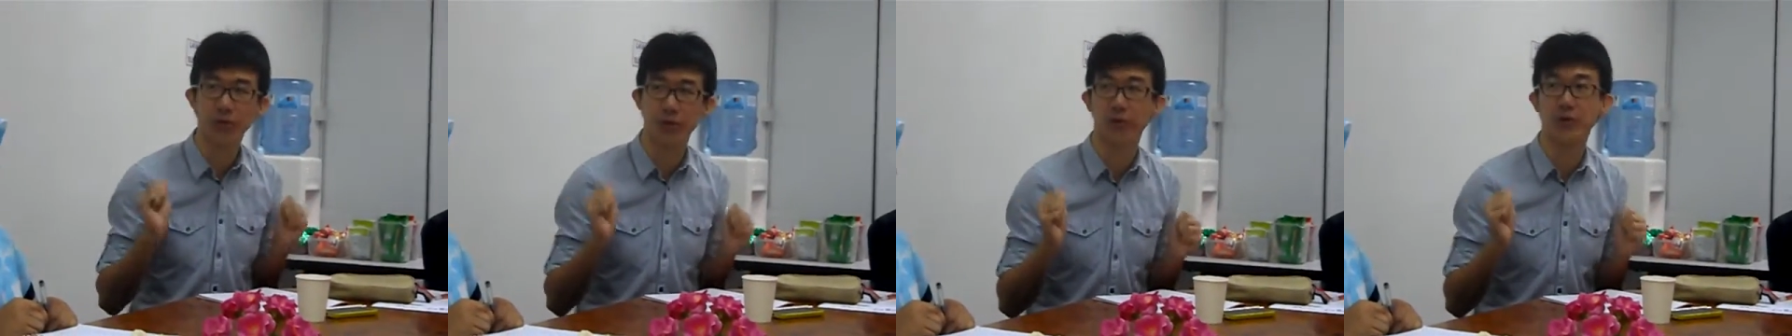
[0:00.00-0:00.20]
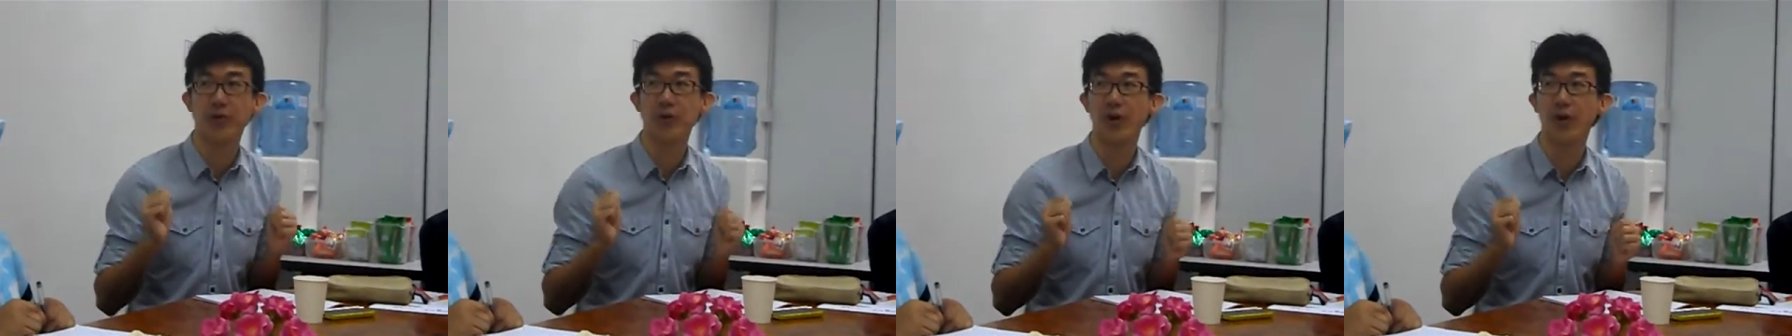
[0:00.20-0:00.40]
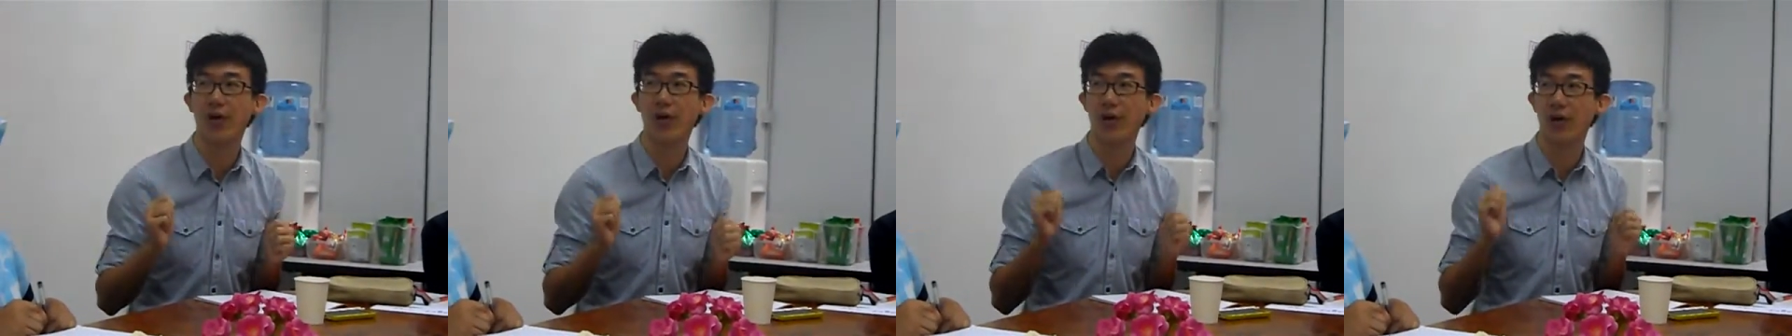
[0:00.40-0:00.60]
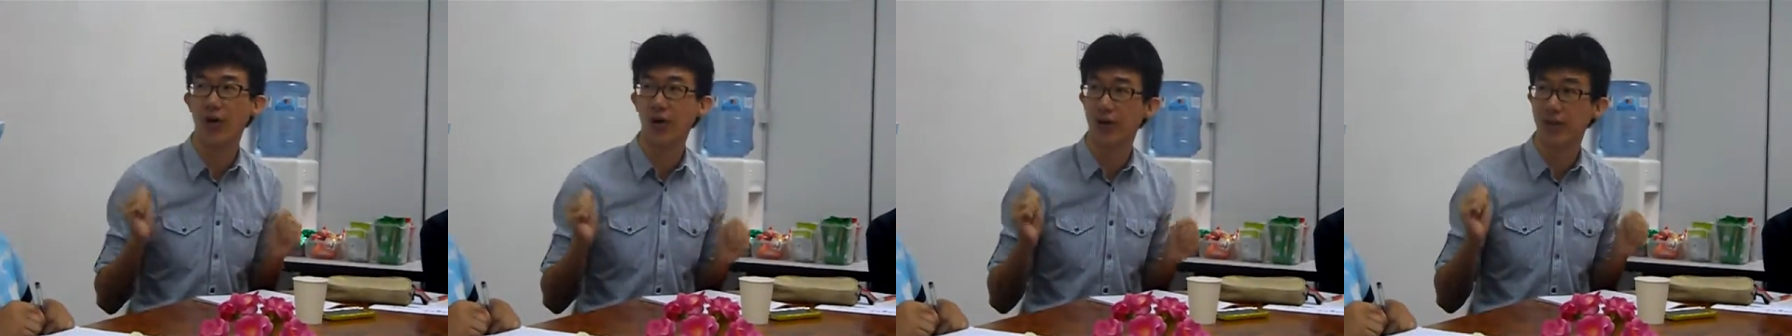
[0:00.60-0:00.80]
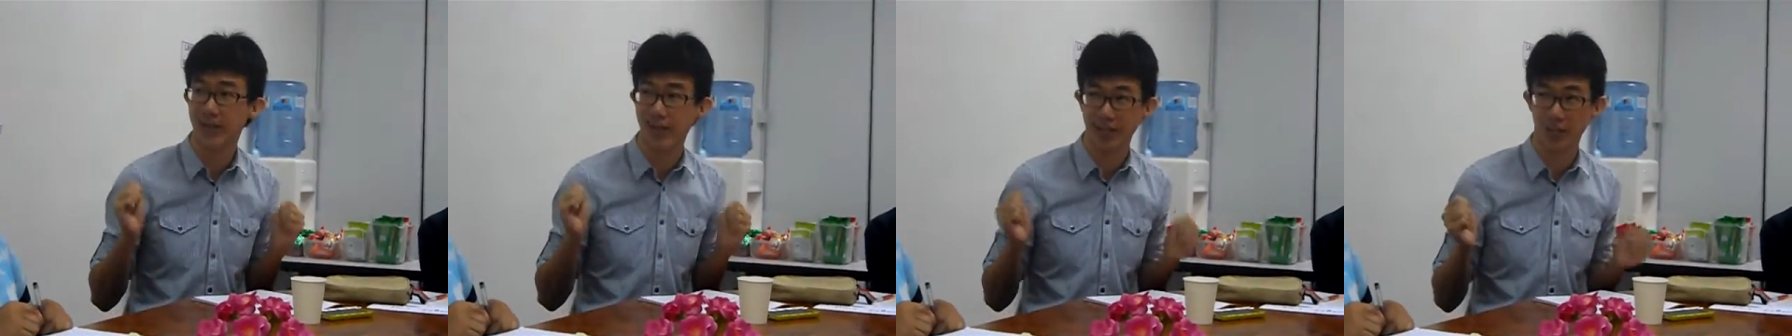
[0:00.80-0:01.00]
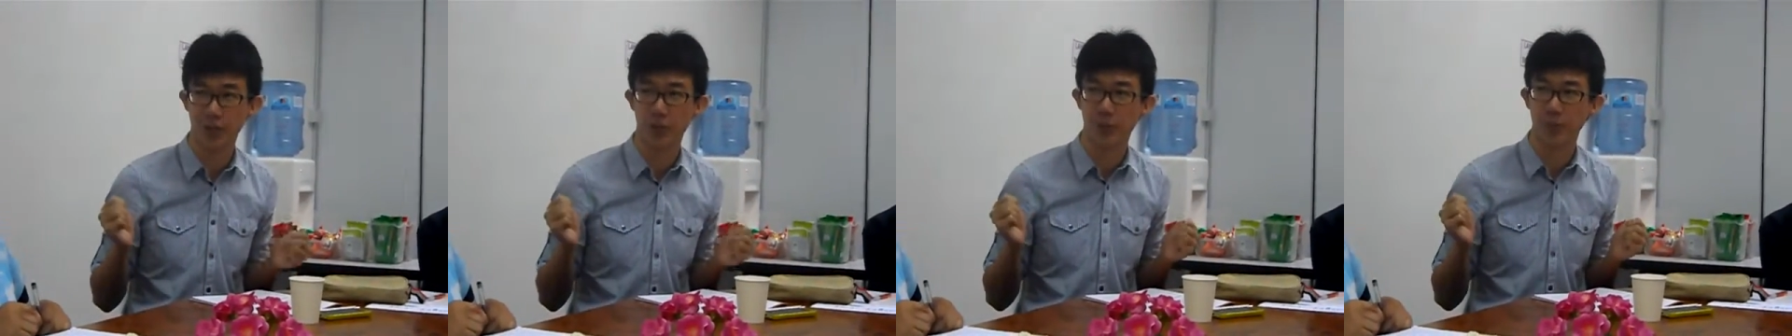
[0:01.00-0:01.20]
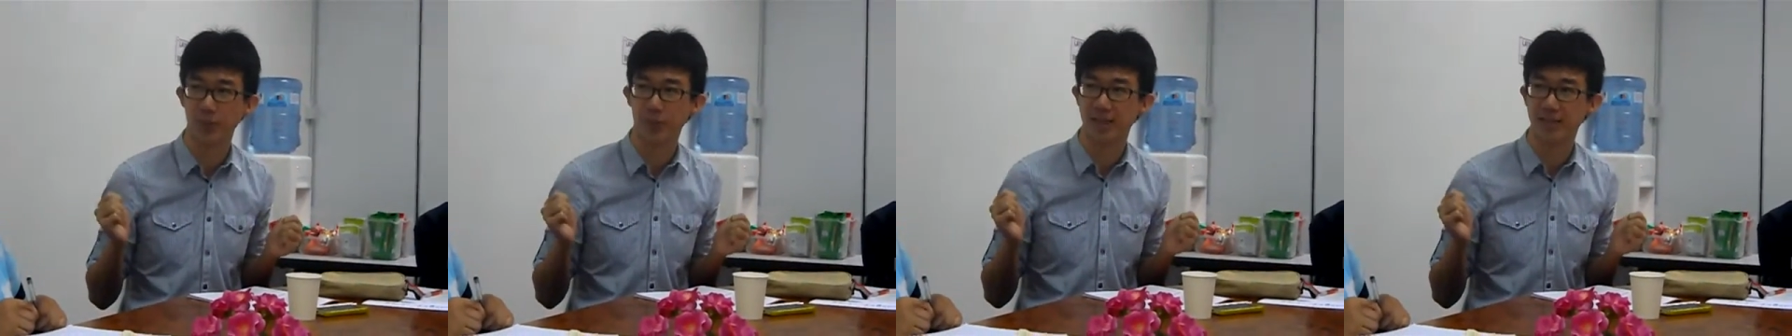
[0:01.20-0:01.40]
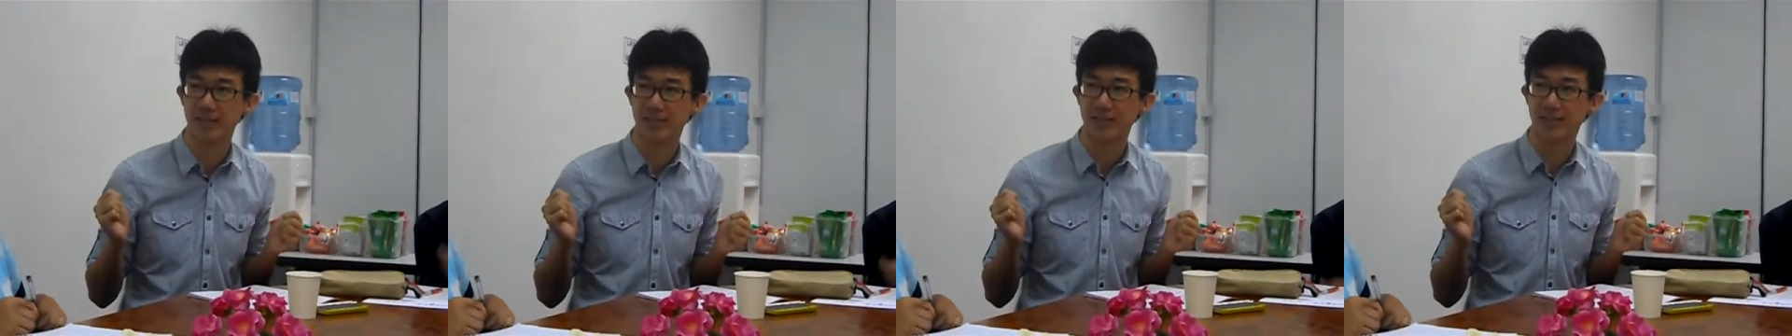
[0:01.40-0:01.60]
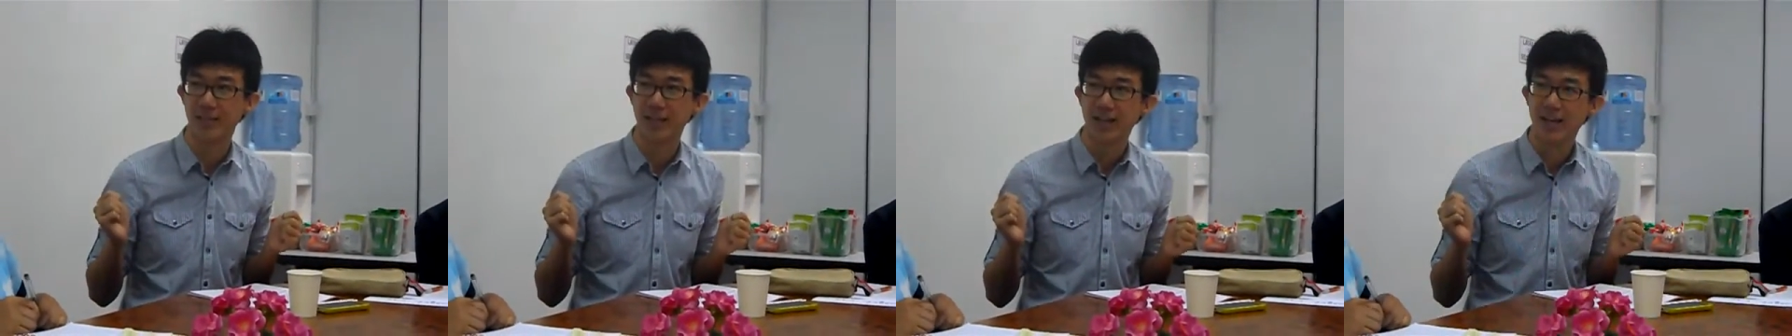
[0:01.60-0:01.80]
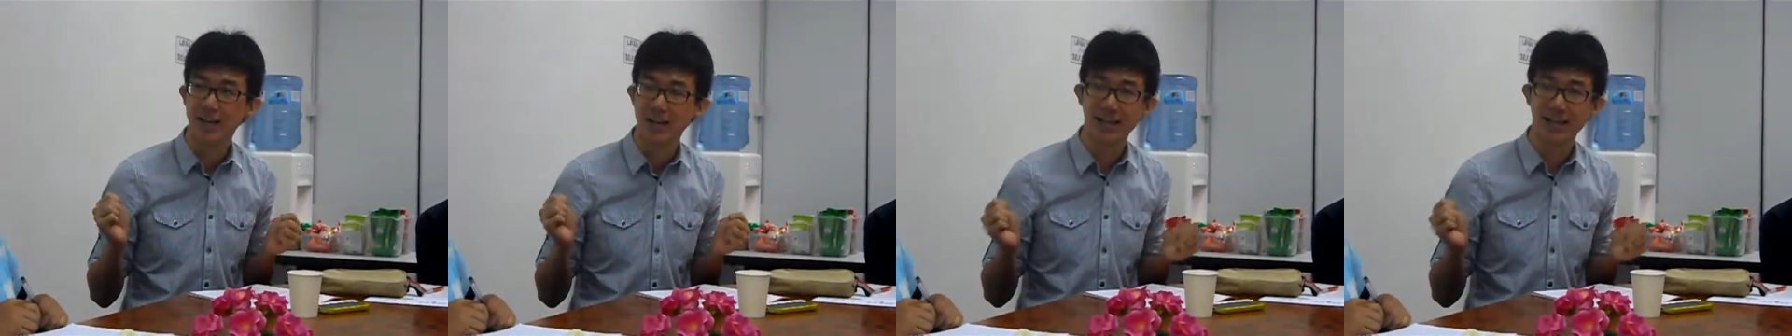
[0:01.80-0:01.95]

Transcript: procure all the equipments.